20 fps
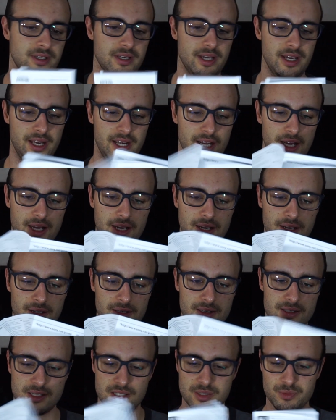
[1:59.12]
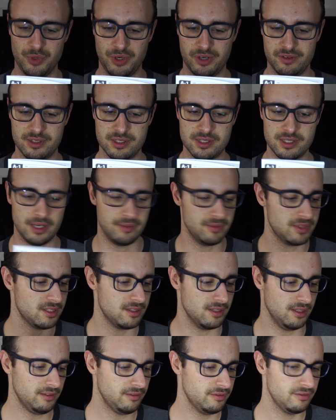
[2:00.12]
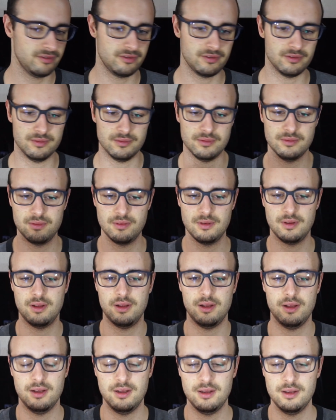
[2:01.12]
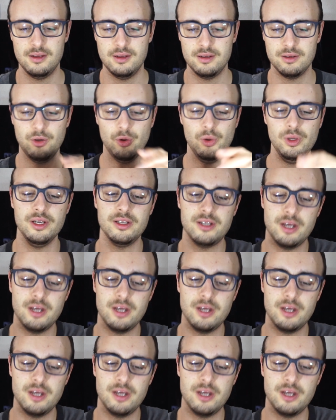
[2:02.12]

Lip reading: Okay, this is more of the same stuff. Cool, it